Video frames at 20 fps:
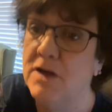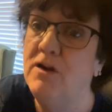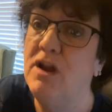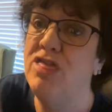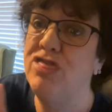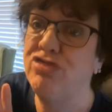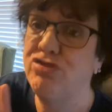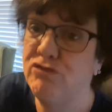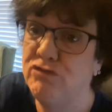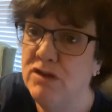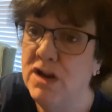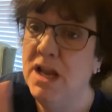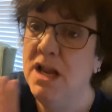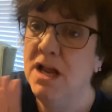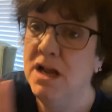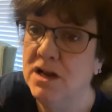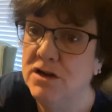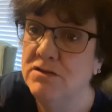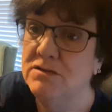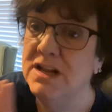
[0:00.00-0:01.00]

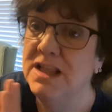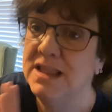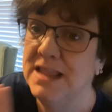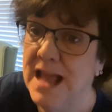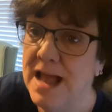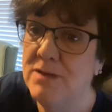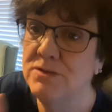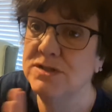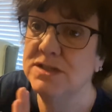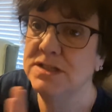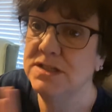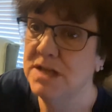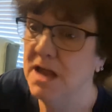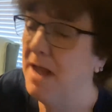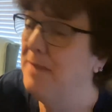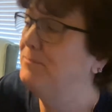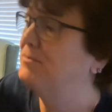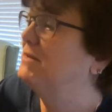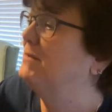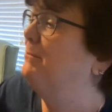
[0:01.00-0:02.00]
300,000
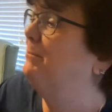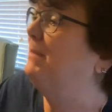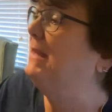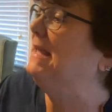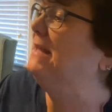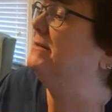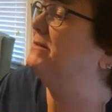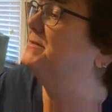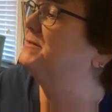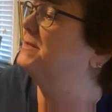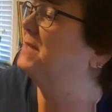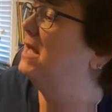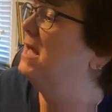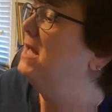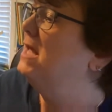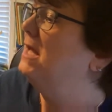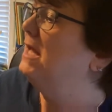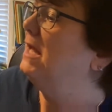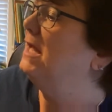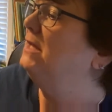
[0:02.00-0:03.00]
types of beetles
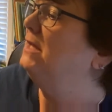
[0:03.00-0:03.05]
in